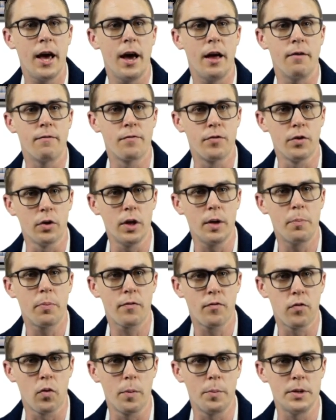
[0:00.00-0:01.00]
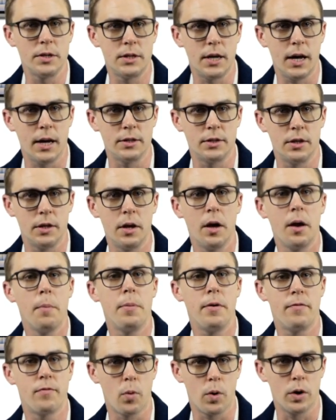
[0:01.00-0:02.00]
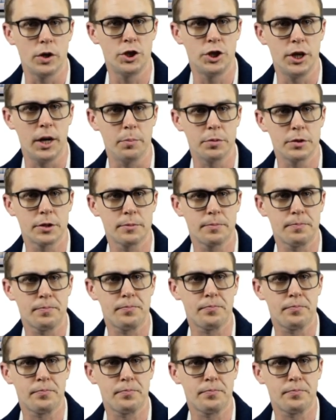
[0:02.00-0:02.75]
and fully performance tested before it ships.